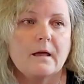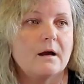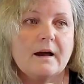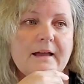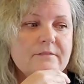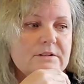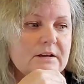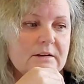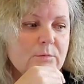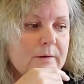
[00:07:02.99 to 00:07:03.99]
I have a
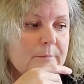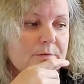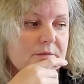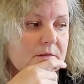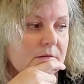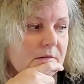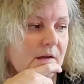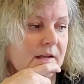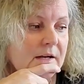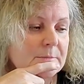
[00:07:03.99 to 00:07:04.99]
ton of WIPs.
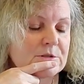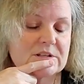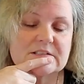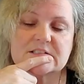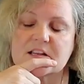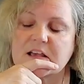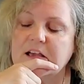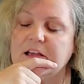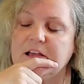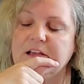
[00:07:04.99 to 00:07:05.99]
And I'm just,
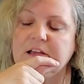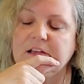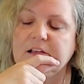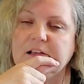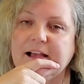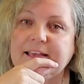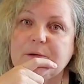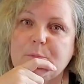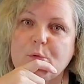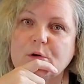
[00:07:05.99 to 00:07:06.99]
I get
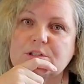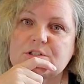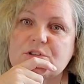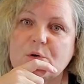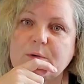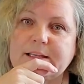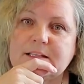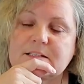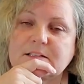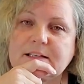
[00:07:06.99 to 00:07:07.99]
bored so
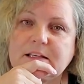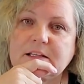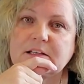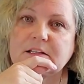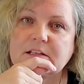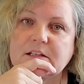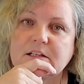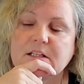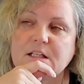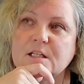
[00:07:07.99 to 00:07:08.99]
easily,
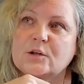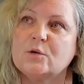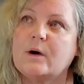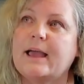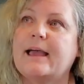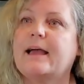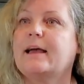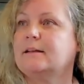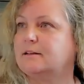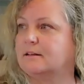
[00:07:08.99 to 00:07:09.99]
you know,
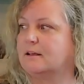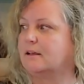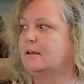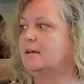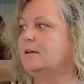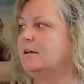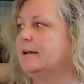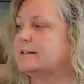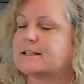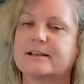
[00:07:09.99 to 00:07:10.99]
and
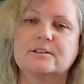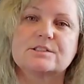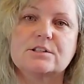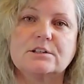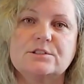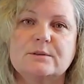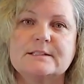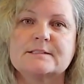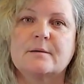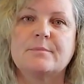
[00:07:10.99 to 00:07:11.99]
it's like I'll start doing
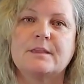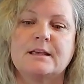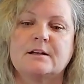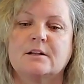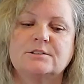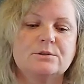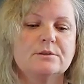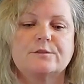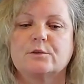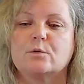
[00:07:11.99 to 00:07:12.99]
something and I'll do
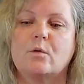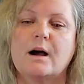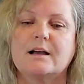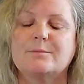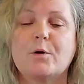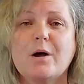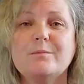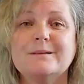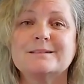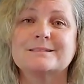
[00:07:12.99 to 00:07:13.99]
it for a while. The
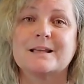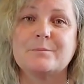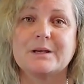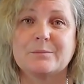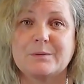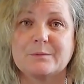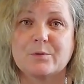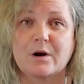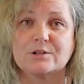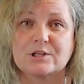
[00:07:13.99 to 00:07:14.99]
problem is, is I pick big
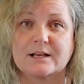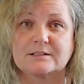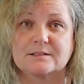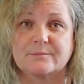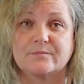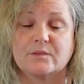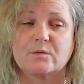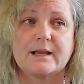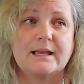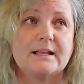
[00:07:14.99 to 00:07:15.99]
projects,
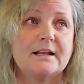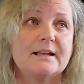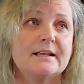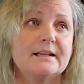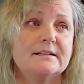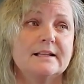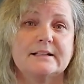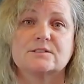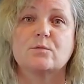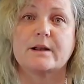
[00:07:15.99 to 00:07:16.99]
right? And like
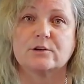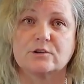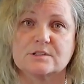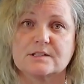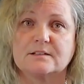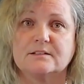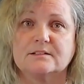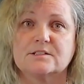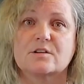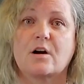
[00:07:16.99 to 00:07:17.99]
sweaters and
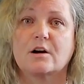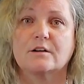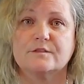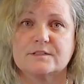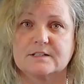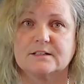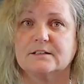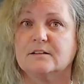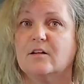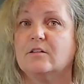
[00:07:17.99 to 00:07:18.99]
scarves
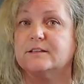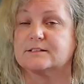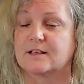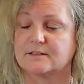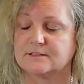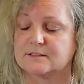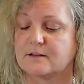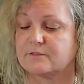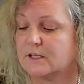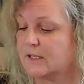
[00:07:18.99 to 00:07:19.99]
and all this kind of stuff.
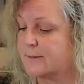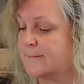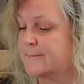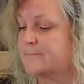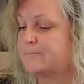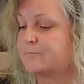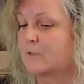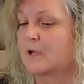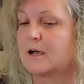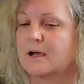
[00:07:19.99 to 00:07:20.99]

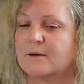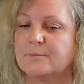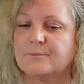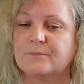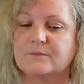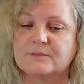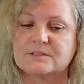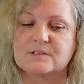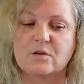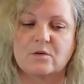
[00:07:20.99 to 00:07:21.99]
Um,
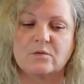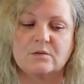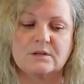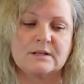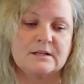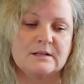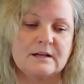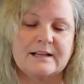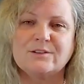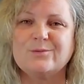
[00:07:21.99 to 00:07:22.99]
so
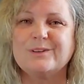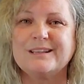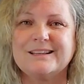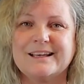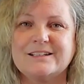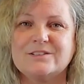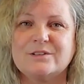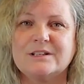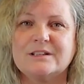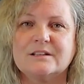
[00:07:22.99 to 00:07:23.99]
I don't really like
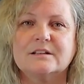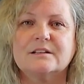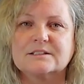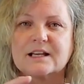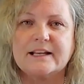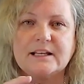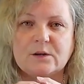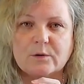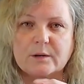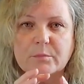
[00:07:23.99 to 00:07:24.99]
doing the little tiny
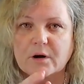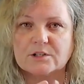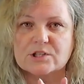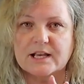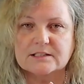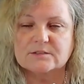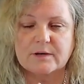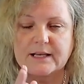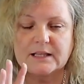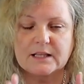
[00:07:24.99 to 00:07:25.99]
quick projects,
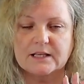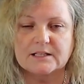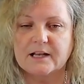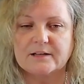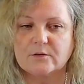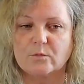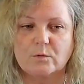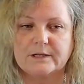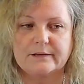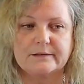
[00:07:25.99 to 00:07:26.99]
right? And Like, I don't know
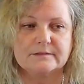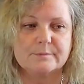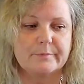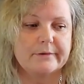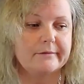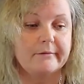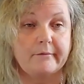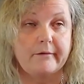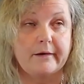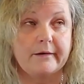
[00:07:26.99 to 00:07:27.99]
what it is, but
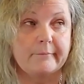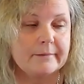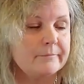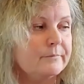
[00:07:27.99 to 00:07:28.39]
anyway.